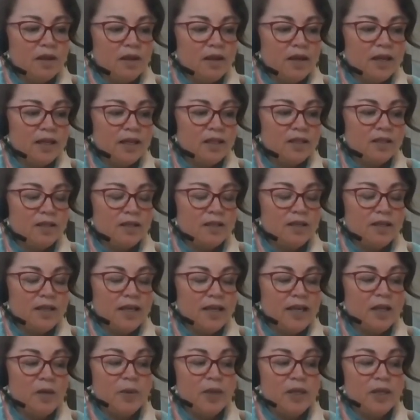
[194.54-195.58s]
And
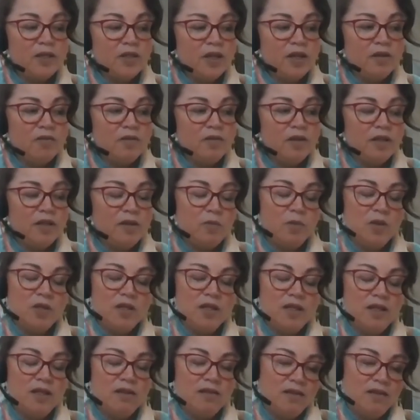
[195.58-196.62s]
anyway, so it
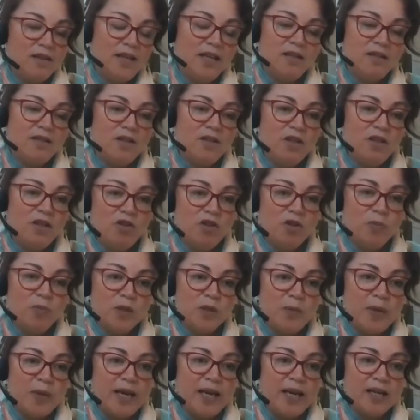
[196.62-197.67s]
was, here's the new job
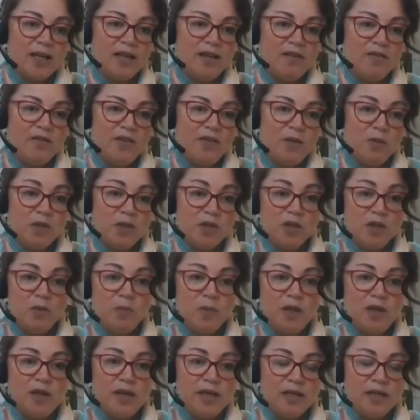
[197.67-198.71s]
spec if you want to
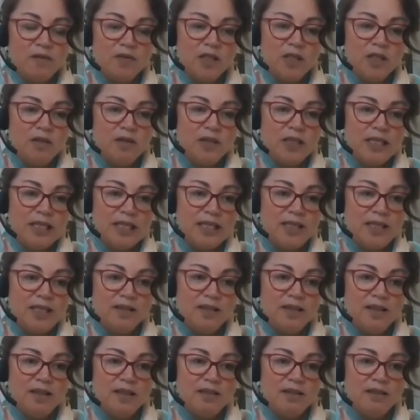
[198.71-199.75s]
apply. So I did,
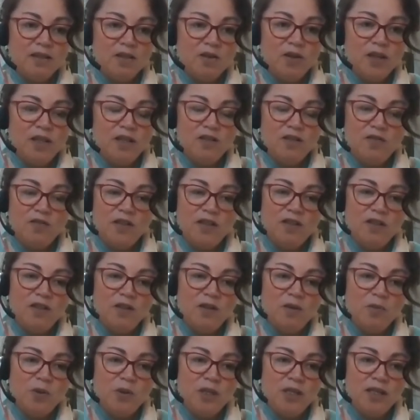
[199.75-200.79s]
and got interviewed and
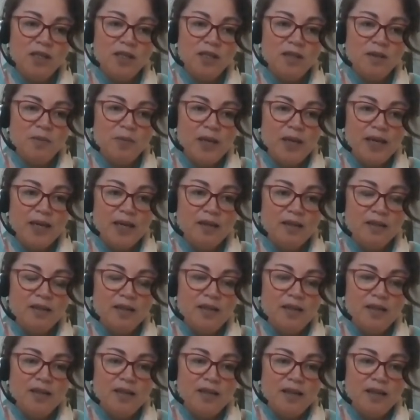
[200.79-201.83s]
appointed in the May.
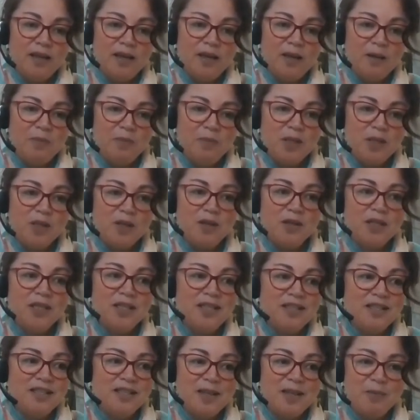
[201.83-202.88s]
Started
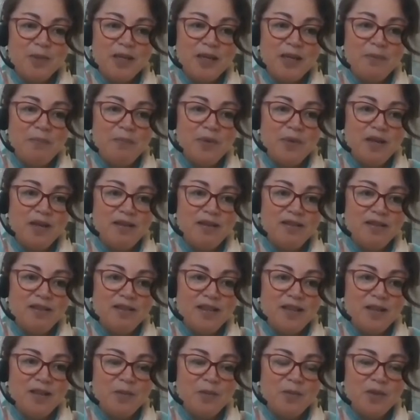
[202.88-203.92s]
in the September,
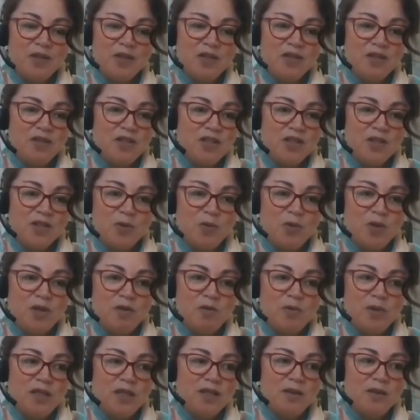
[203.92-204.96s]
and it was just a
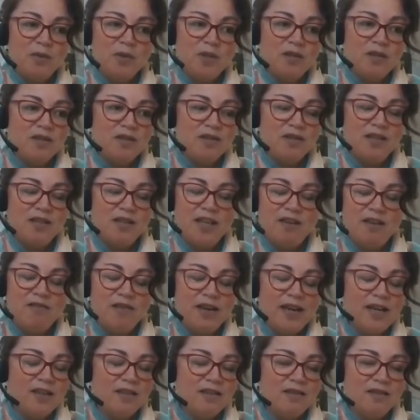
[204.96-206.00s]
whirlwind. It was year
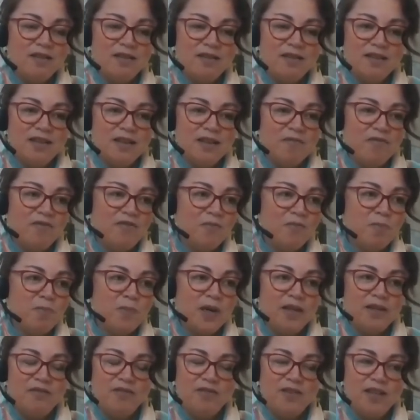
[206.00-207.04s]
end,
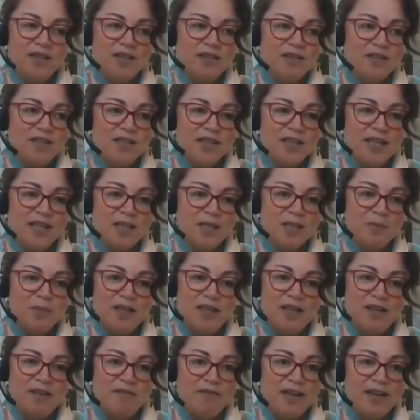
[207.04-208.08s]
my first
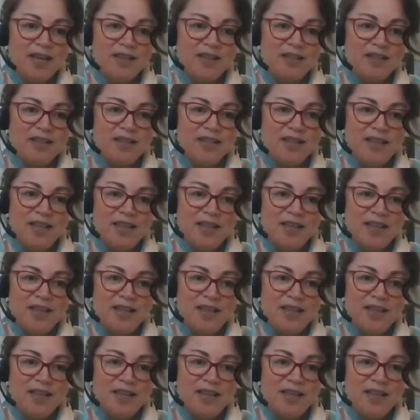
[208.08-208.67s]
academy year end.